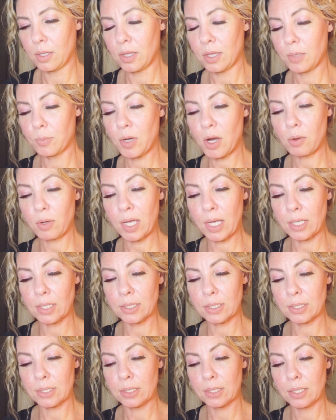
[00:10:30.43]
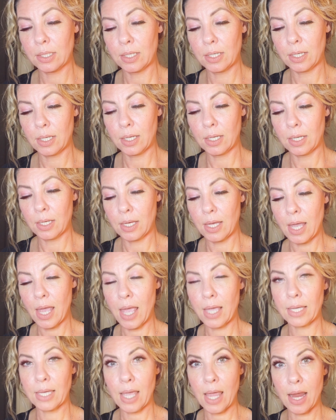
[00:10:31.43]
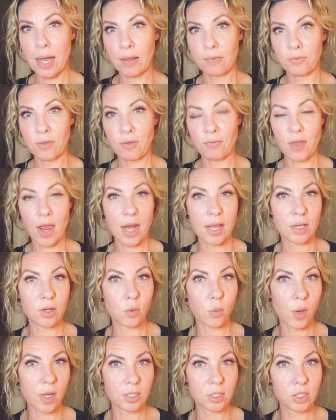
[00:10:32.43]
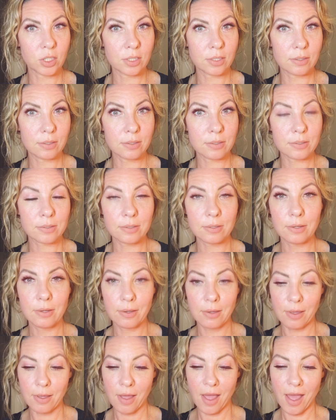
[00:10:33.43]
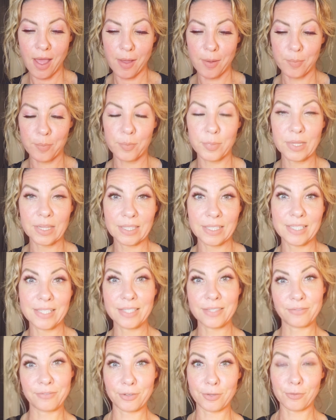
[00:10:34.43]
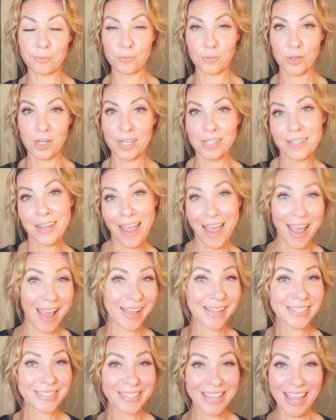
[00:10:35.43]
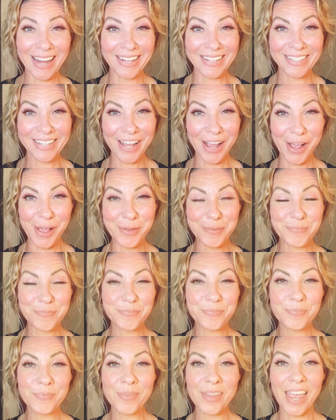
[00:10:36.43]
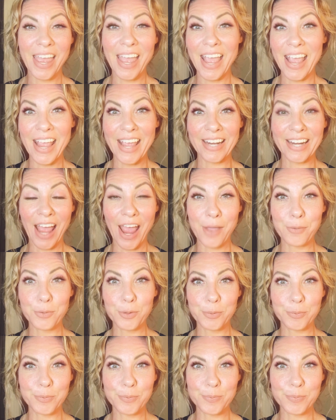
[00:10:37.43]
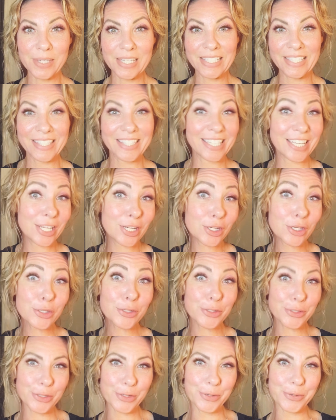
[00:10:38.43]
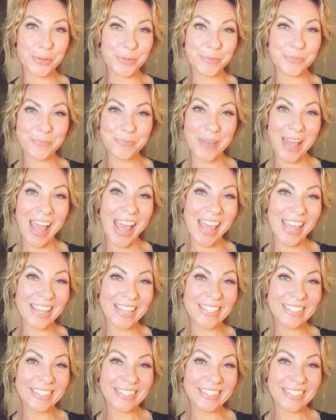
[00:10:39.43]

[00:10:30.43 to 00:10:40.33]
the brow kits. Again, if you have any questions, please feel free to ask anytime. And I will be seeing you soon. Bye.